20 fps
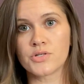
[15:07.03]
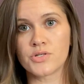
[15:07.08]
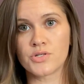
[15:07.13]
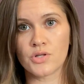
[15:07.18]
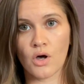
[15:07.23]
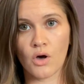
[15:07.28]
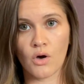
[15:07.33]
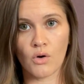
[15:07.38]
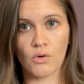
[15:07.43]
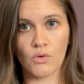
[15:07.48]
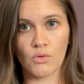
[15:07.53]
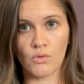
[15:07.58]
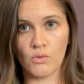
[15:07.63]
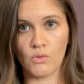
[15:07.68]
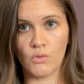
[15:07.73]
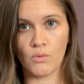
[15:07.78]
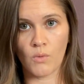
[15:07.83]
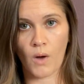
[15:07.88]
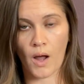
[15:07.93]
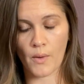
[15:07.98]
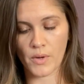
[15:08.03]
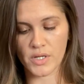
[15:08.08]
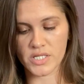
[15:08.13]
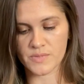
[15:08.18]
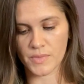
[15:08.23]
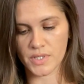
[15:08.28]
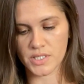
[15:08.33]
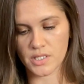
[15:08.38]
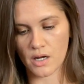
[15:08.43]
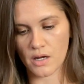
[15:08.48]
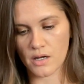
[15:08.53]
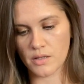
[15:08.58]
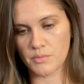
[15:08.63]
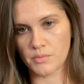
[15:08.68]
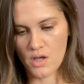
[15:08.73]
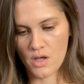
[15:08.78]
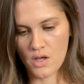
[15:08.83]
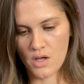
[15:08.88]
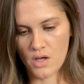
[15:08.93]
so why waste my time?